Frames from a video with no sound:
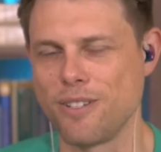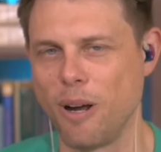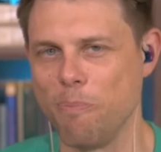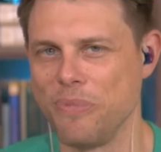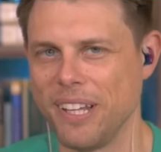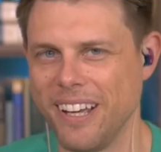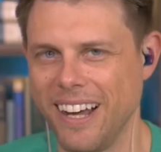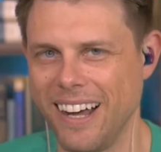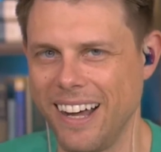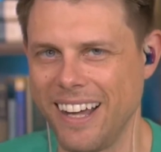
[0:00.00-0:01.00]
So,
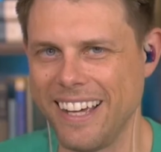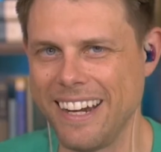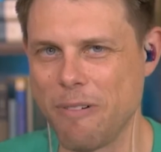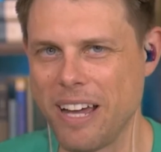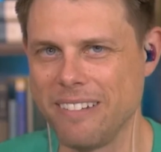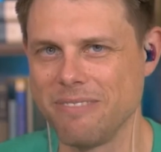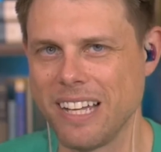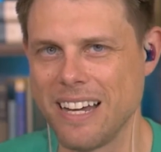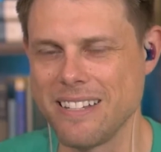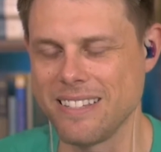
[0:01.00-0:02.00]
uh, anyway,
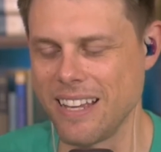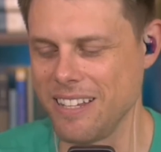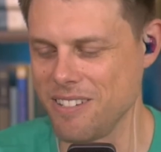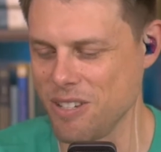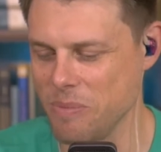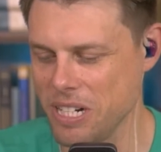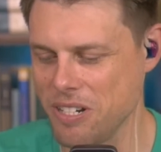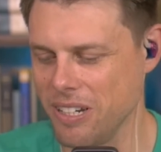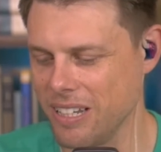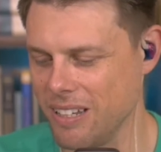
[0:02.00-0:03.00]
guys, thank you so
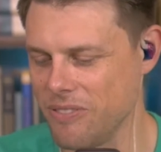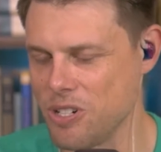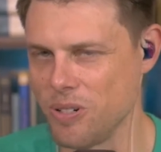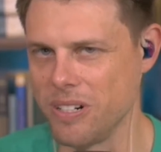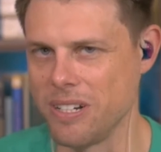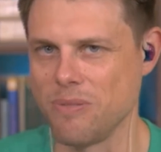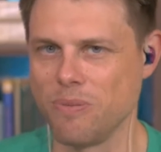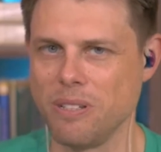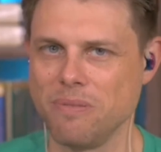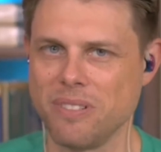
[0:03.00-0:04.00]
much again for joining us.
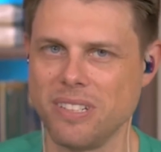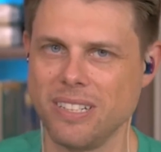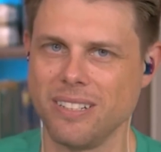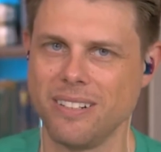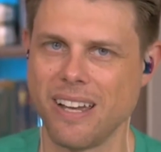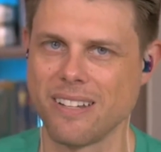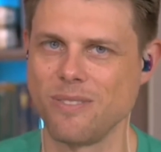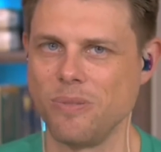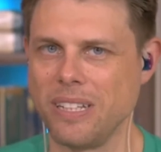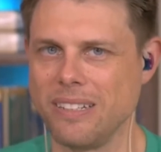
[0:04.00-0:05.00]
We will see you
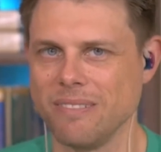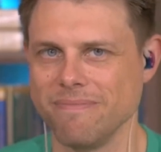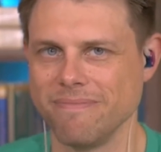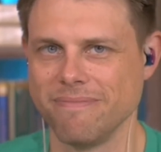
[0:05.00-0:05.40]
next week.